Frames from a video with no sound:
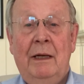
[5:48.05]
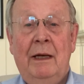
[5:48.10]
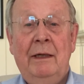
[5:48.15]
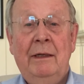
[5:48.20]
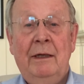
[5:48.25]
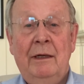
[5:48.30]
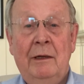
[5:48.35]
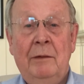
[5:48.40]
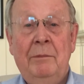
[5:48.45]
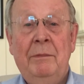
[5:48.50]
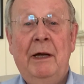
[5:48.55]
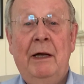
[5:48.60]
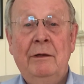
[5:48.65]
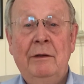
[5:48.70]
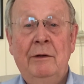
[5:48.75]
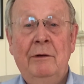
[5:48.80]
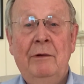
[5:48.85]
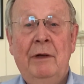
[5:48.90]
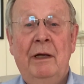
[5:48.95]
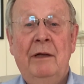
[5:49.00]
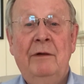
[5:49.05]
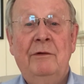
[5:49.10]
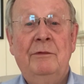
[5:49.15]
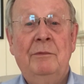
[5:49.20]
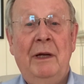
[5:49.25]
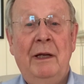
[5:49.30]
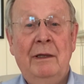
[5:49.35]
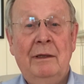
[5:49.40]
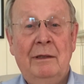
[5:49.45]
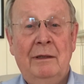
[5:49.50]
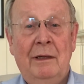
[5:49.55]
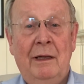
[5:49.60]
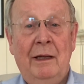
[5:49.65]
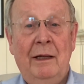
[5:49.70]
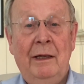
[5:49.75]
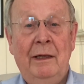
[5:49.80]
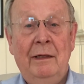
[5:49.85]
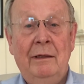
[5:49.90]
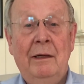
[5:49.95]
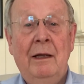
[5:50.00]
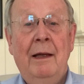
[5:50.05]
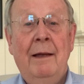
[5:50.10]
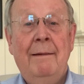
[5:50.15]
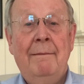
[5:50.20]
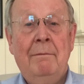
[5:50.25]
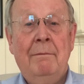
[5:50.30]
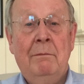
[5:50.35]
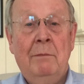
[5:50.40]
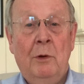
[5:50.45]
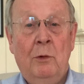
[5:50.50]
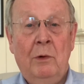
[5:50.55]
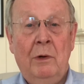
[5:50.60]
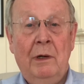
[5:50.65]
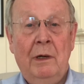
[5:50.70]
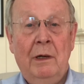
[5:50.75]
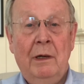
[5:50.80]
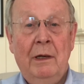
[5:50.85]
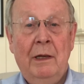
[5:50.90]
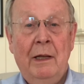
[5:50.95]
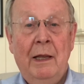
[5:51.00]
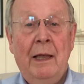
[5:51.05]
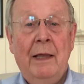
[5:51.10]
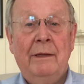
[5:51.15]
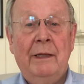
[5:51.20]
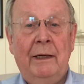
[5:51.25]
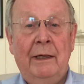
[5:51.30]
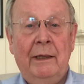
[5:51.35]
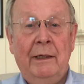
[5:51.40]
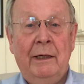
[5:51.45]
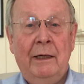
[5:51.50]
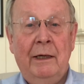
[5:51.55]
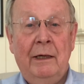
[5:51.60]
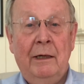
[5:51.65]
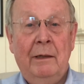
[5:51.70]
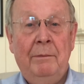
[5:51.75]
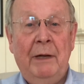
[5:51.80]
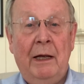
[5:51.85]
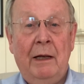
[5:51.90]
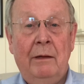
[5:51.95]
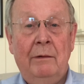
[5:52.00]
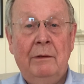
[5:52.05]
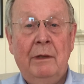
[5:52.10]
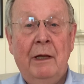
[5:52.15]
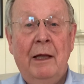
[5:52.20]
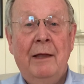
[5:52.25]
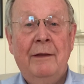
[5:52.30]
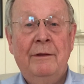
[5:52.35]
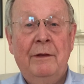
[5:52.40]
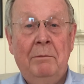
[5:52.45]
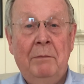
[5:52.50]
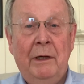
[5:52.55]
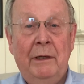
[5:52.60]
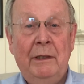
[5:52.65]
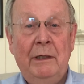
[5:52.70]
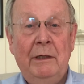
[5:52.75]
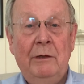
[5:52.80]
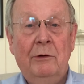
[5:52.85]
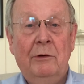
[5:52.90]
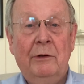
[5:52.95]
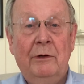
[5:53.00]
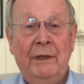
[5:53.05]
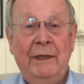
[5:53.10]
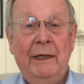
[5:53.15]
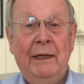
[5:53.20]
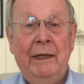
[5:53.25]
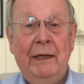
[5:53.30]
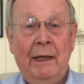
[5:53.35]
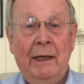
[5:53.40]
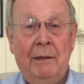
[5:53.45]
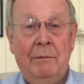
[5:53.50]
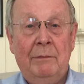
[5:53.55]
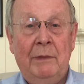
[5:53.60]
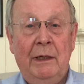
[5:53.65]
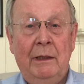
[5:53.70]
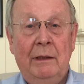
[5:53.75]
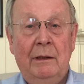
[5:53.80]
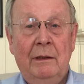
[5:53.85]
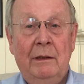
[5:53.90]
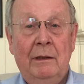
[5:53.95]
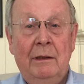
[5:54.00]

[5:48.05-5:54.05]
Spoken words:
I care about you as my client more than I care about the money you're going to get me.